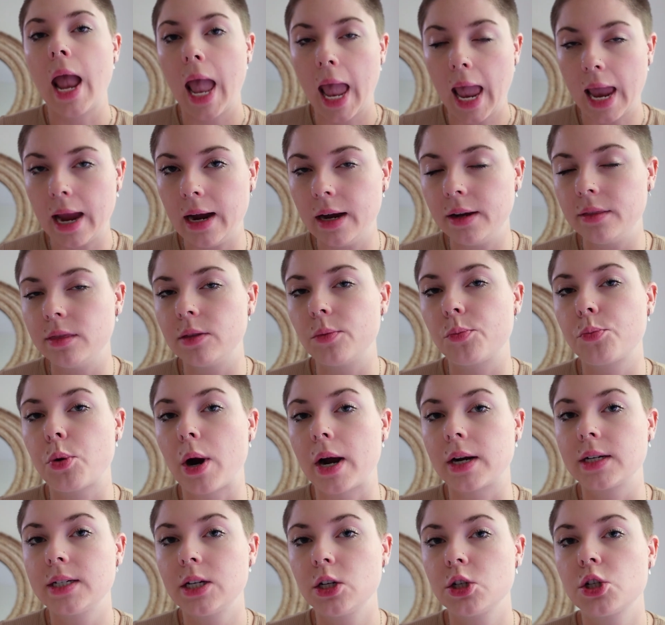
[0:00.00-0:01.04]
And the
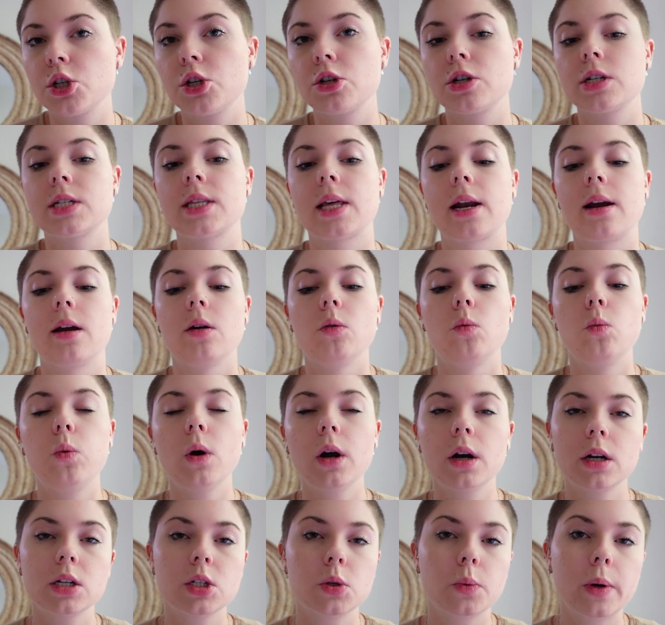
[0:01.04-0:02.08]
practitioners that I
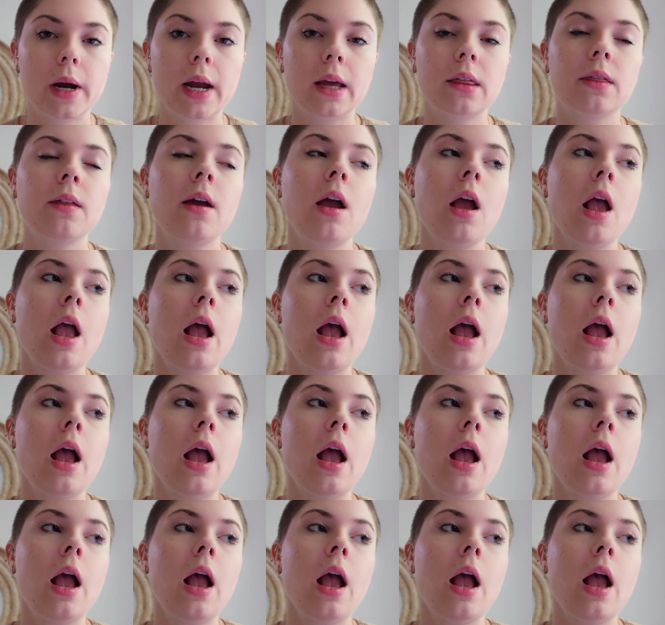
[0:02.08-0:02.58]
worked with